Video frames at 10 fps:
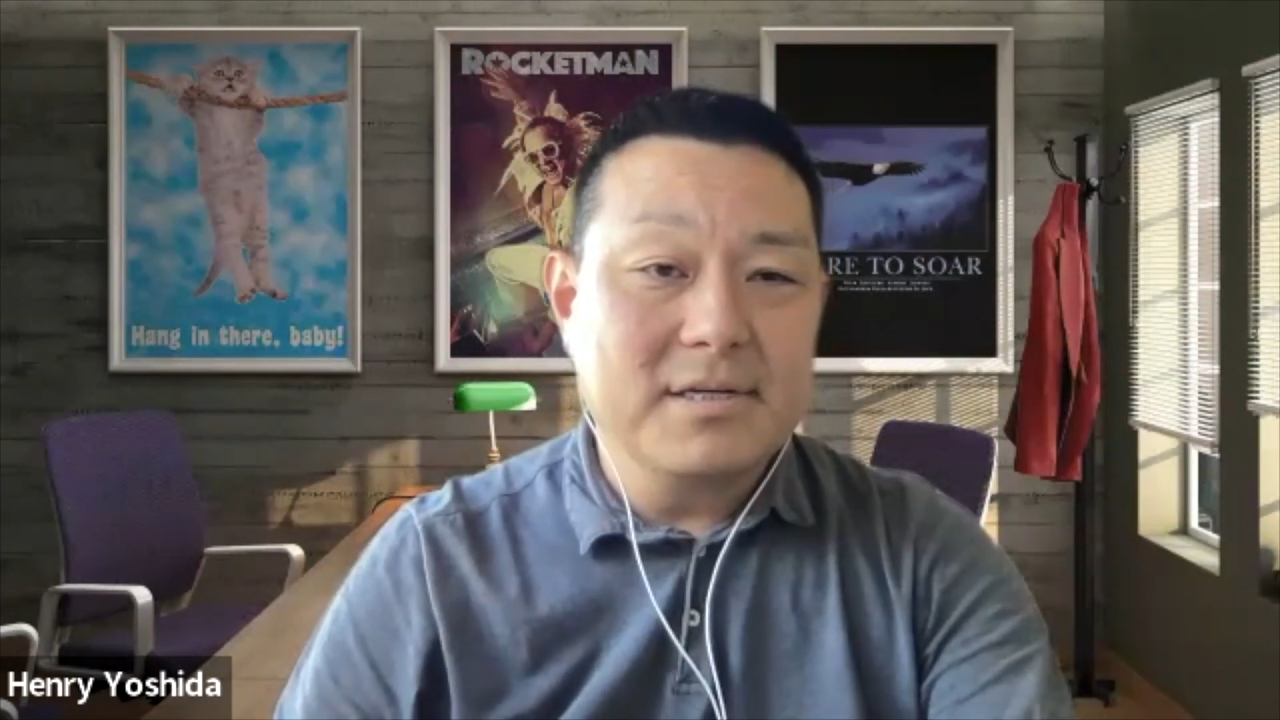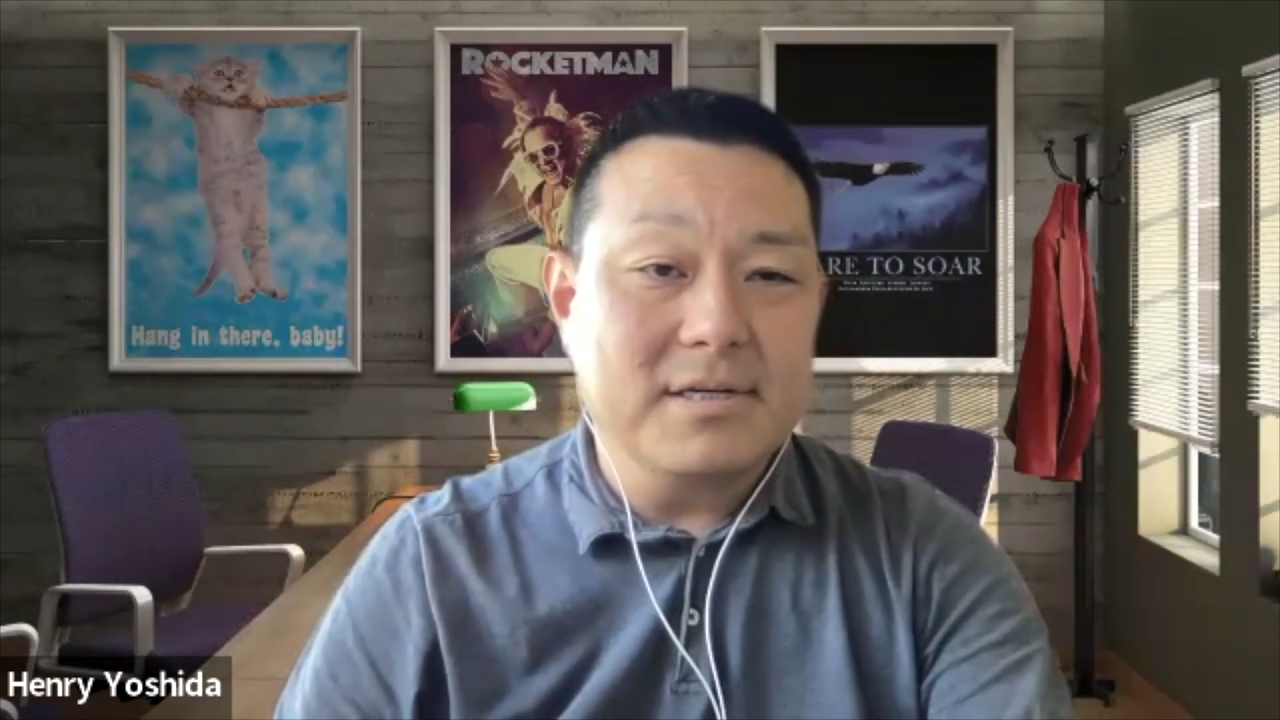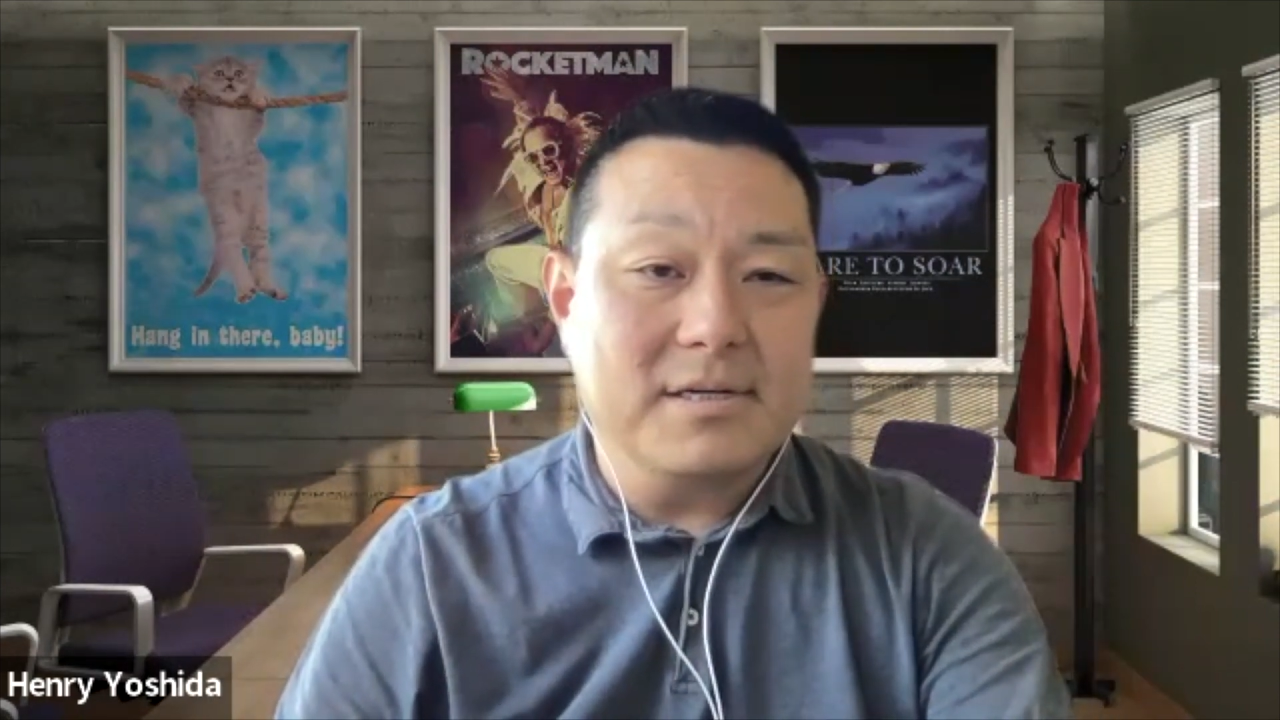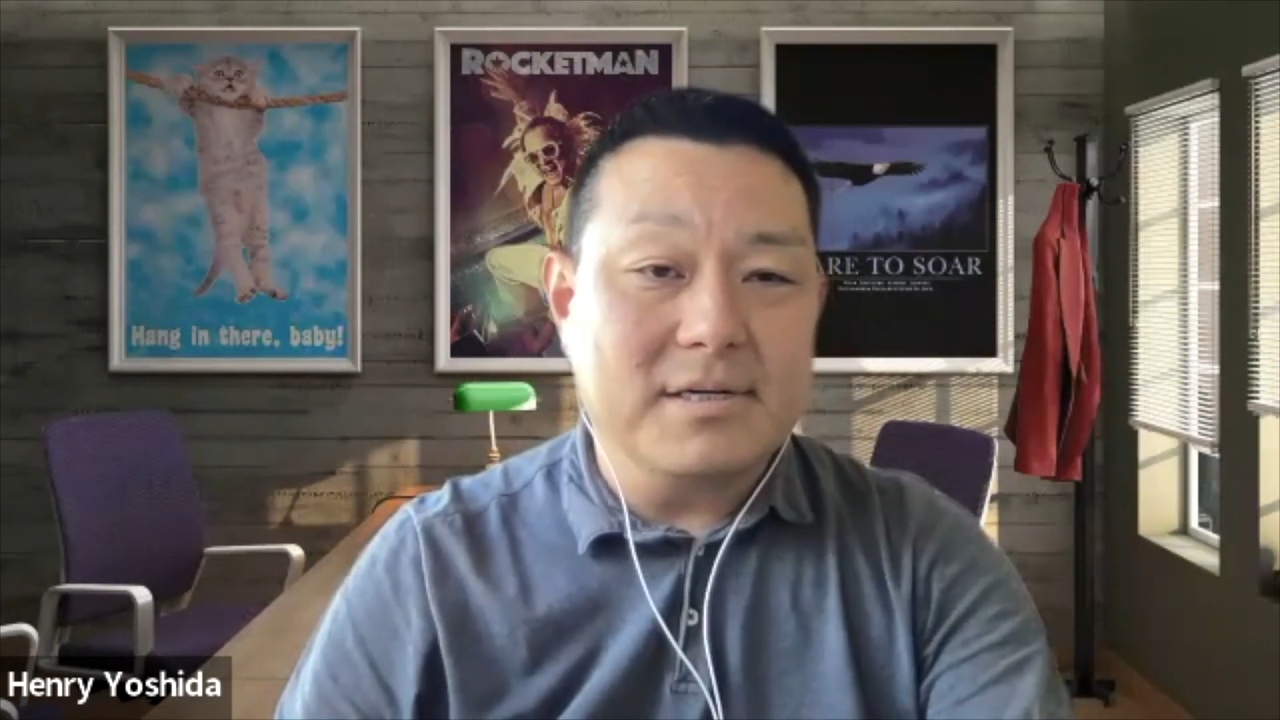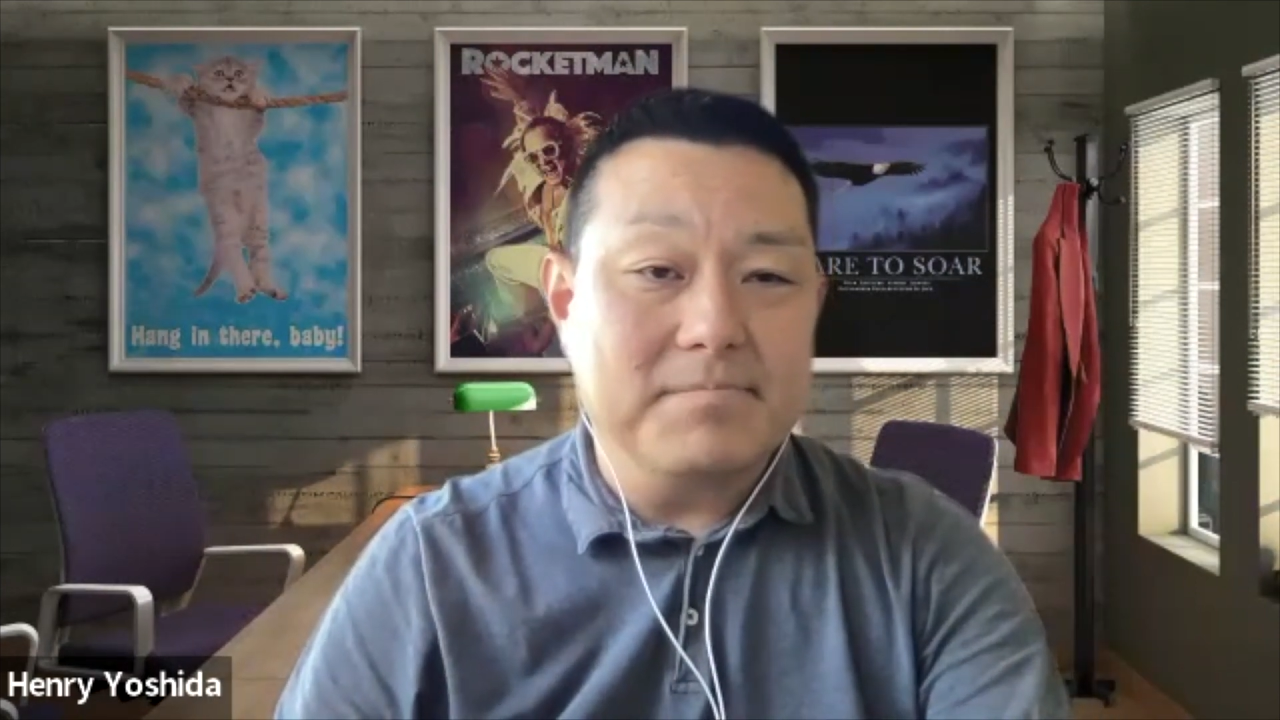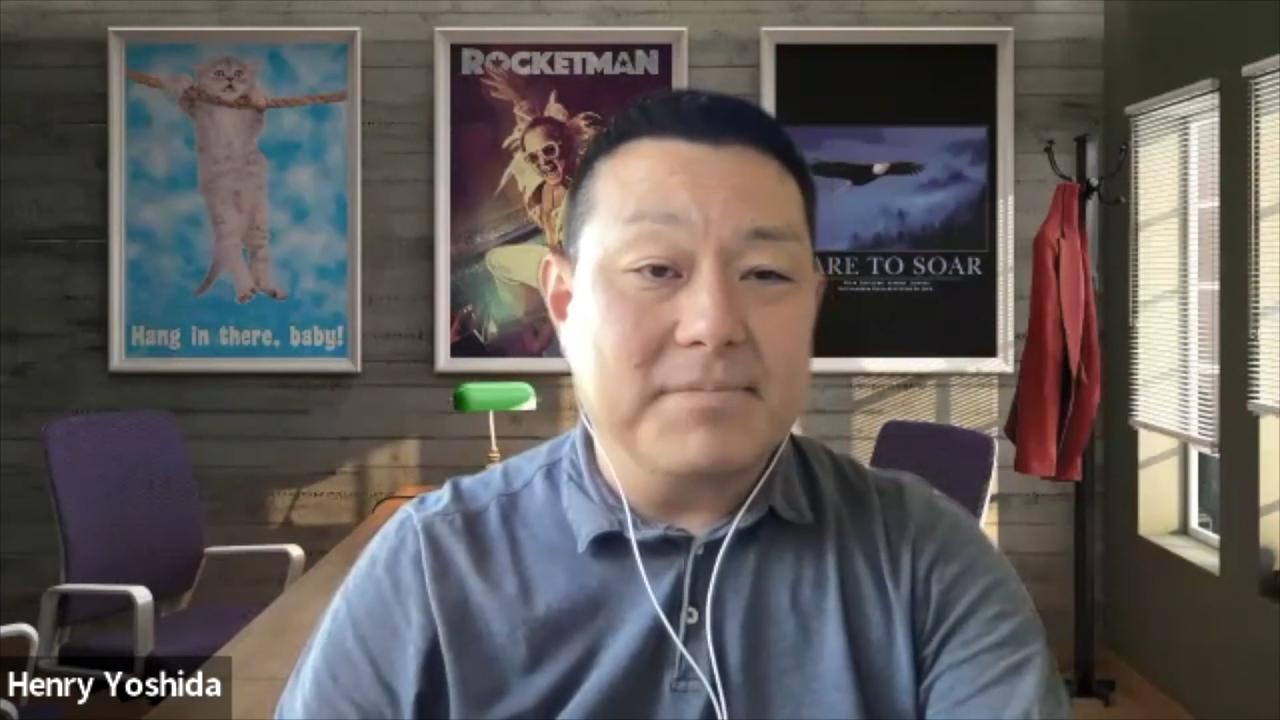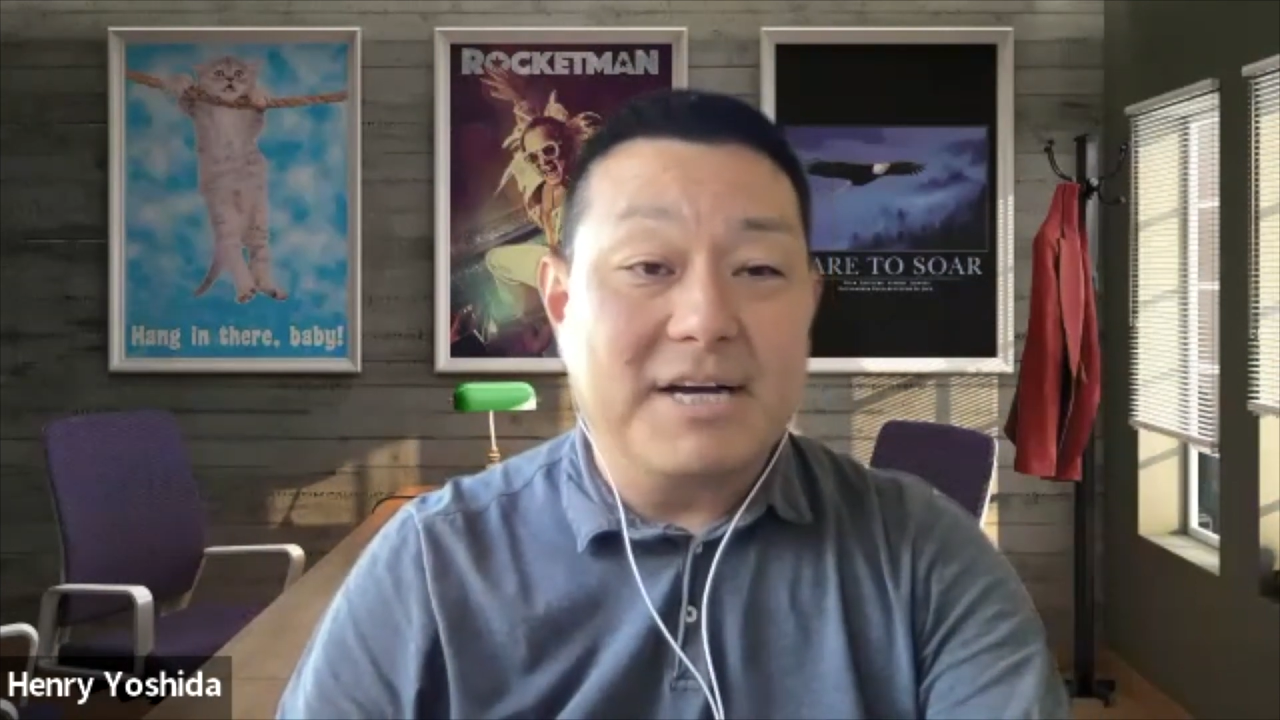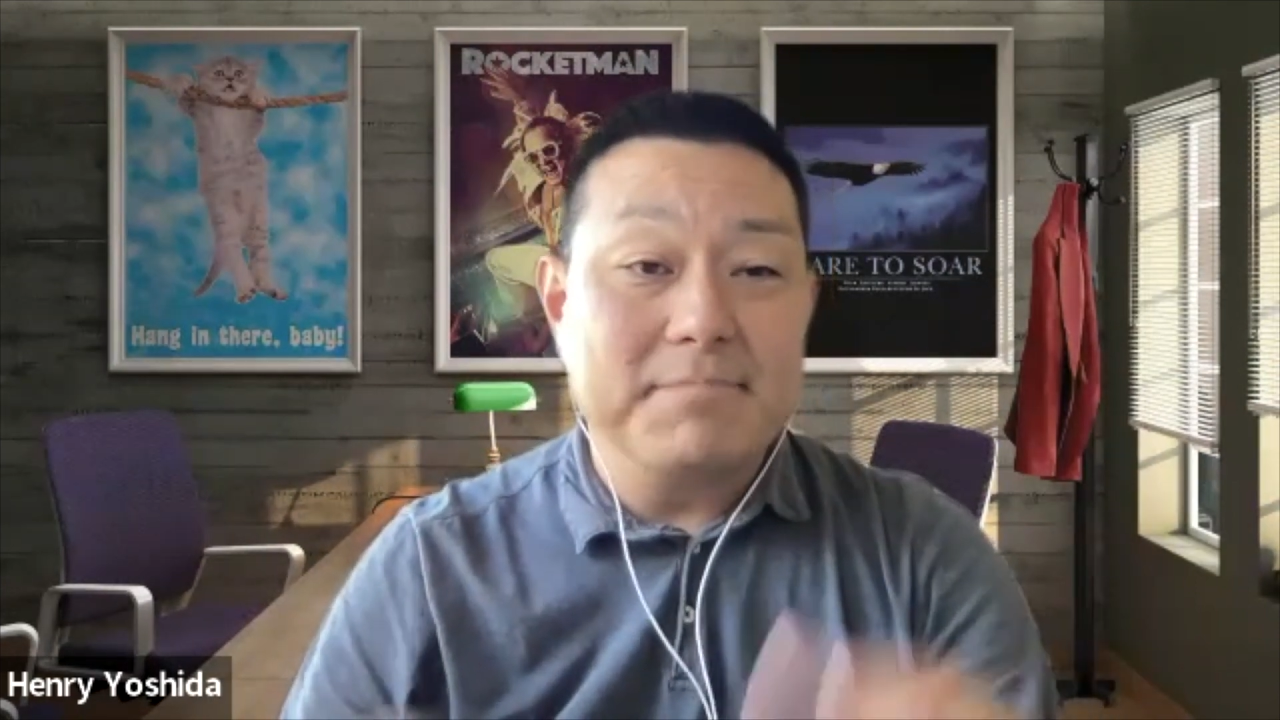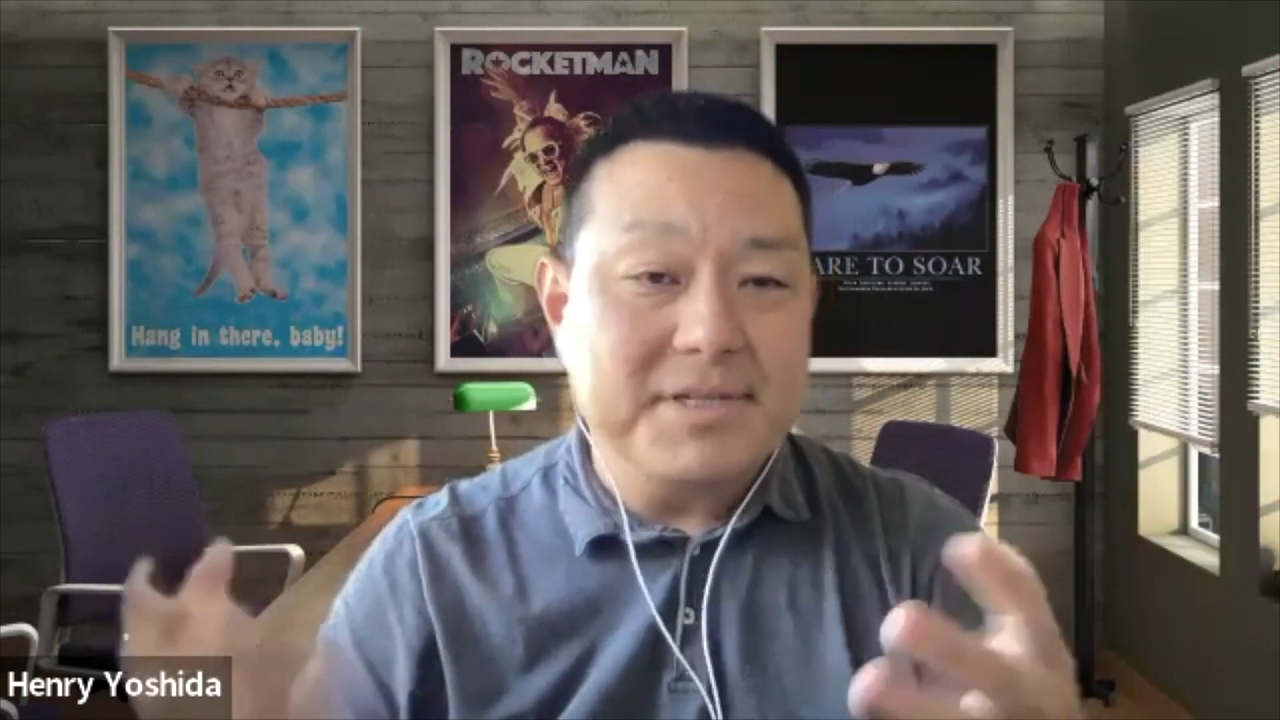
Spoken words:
I've